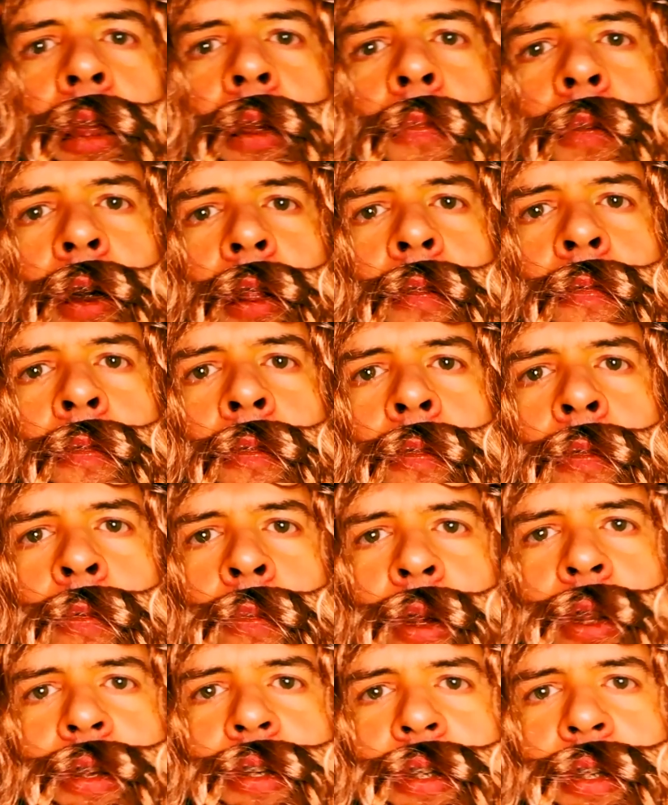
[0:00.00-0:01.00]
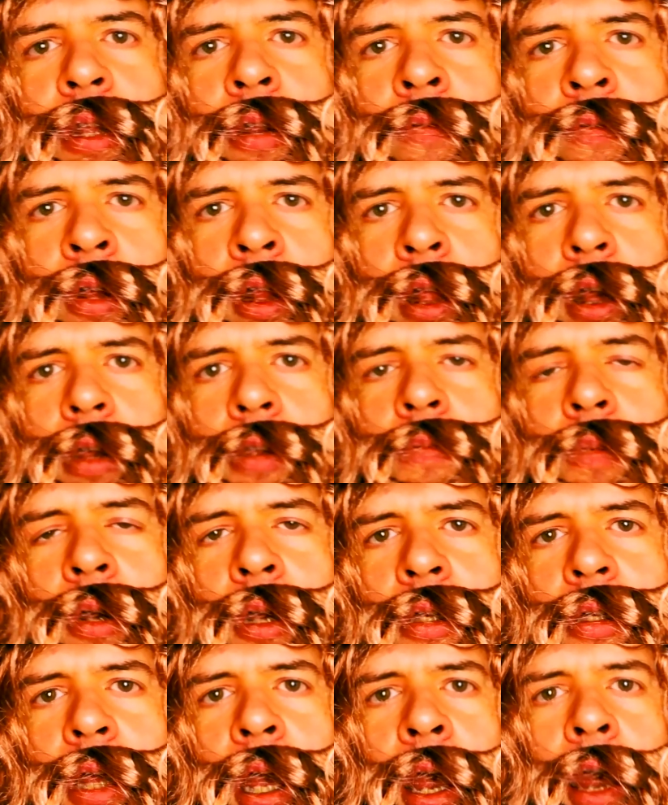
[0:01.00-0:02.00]
what the witch didn't realize
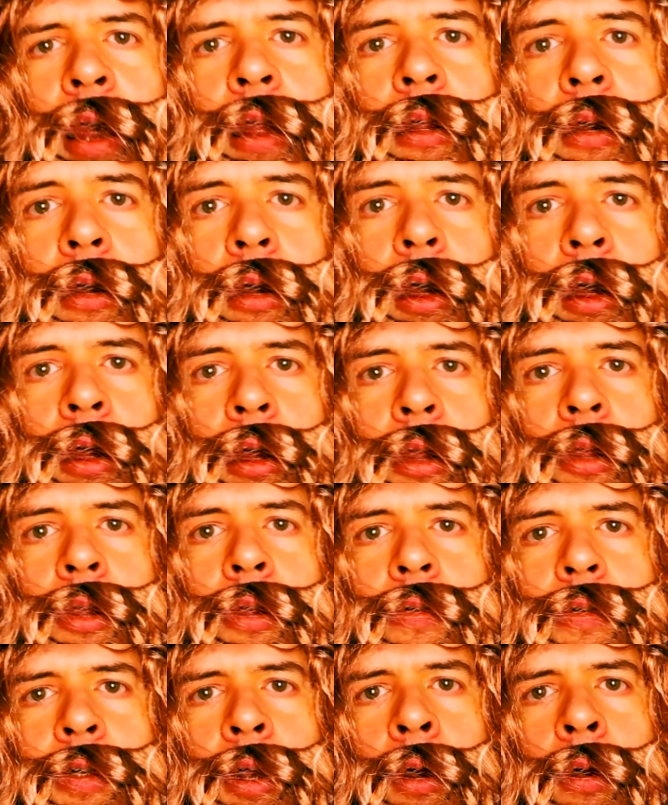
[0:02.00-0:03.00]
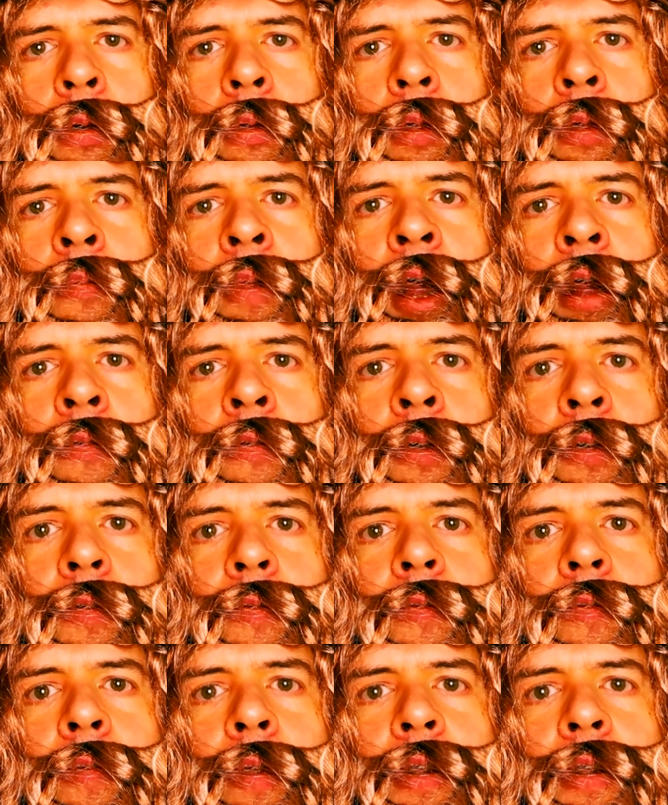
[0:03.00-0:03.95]
was I had a huge hole in my roof,